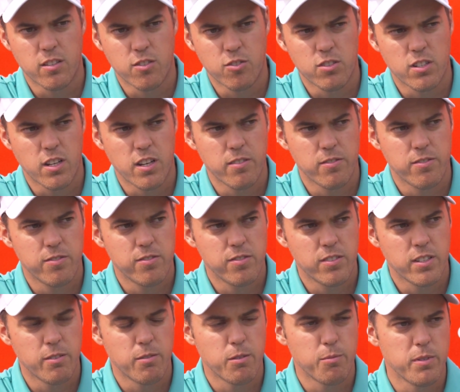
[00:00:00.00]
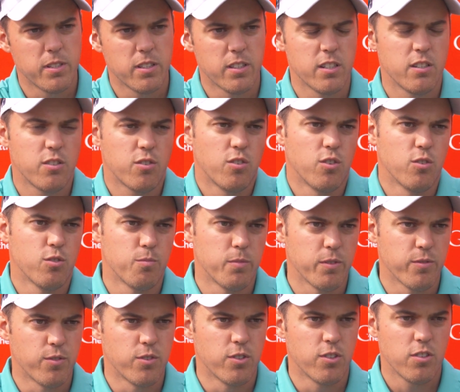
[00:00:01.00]
because I've never been this close
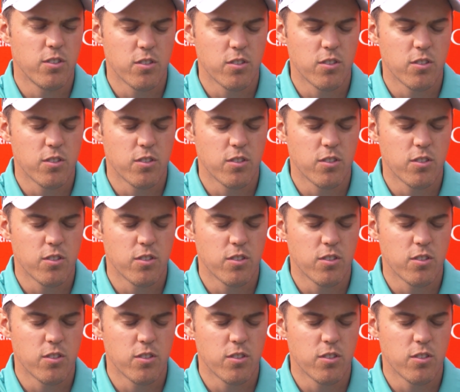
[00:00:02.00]
before.